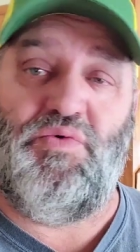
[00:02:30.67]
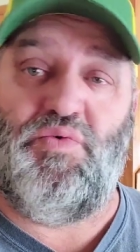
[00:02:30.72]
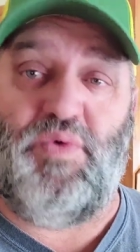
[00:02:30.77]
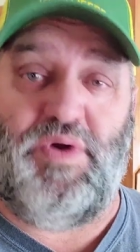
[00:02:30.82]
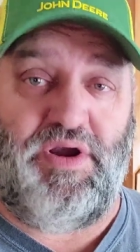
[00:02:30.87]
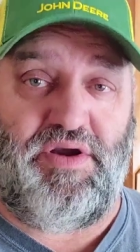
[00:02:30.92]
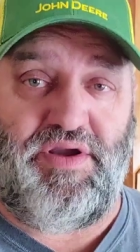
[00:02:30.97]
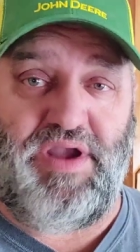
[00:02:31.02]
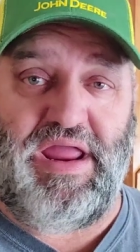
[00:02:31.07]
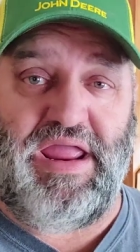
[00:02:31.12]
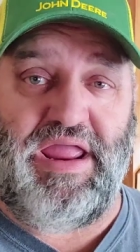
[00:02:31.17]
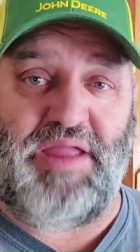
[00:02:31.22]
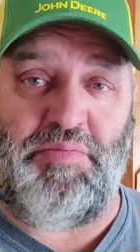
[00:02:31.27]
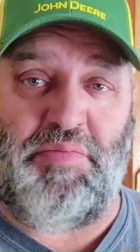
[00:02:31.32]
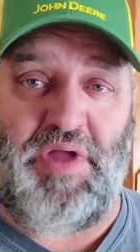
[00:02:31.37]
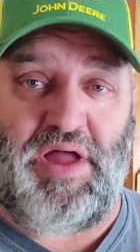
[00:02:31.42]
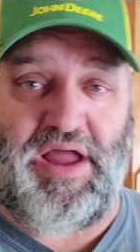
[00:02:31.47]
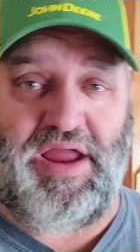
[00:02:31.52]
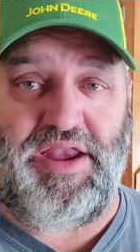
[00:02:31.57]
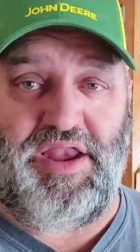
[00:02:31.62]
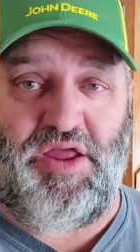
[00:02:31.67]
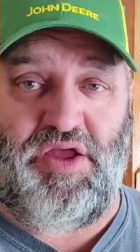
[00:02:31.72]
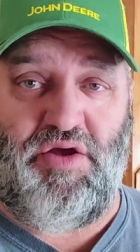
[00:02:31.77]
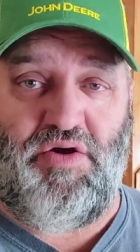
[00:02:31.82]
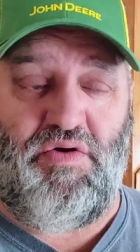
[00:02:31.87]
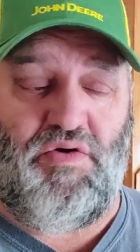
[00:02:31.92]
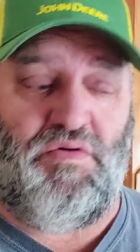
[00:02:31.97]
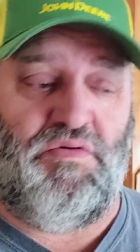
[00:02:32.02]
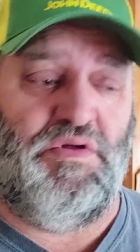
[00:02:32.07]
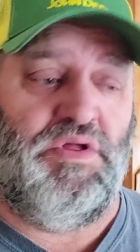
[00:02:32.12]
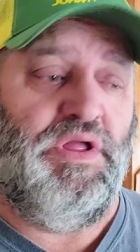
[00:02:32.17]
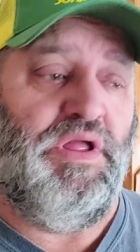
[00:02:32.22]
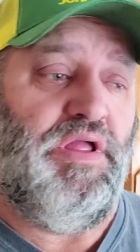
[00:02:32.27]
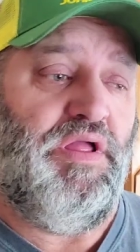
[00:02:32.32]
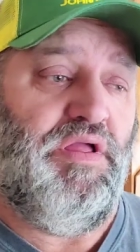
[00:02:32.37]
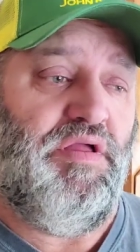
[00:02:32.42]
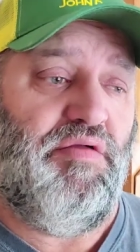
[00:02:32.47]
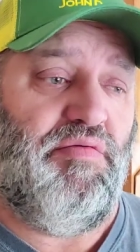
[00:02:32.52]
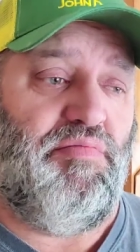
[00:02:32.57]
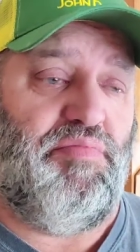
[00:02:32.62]
Weird name, I know.
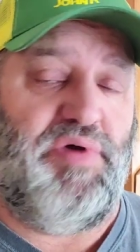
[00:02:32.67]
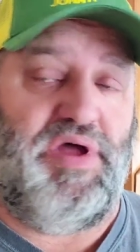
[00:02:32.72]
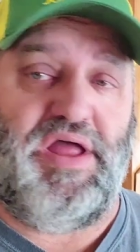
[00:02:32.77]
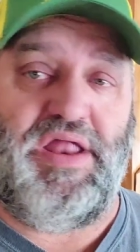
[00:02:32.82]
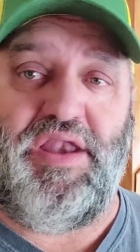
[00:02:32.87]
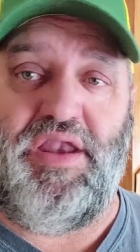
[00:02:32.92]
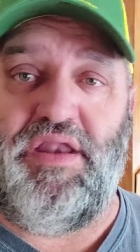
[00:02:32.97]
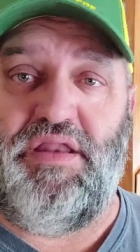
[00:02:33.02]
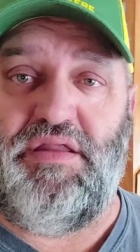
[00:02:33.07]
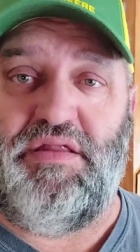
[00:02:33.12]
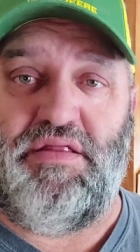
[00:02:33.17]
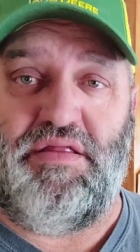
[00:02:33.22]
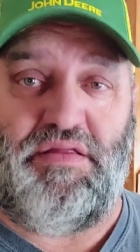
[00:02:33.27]
But